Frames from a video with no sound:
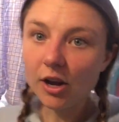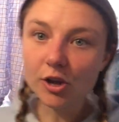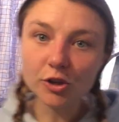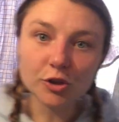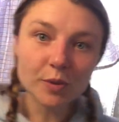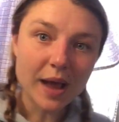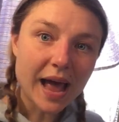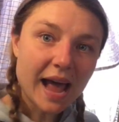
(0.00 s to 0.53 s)

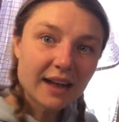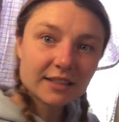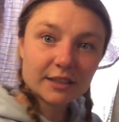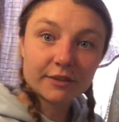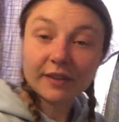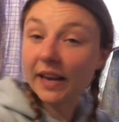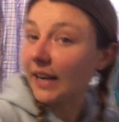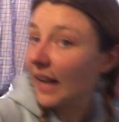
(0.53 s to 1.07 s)
You
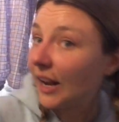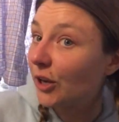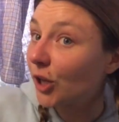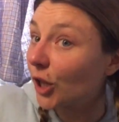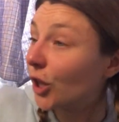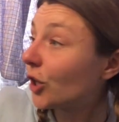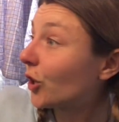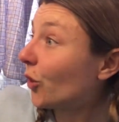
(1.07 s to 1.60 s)
activate it and you
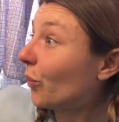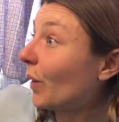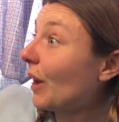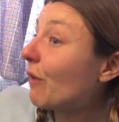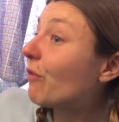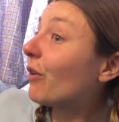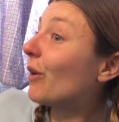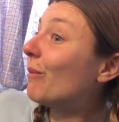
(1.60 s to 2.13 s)
look away
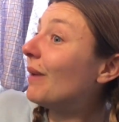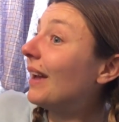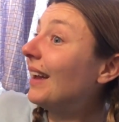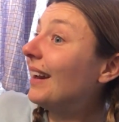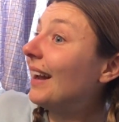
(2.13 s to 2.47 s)
from it,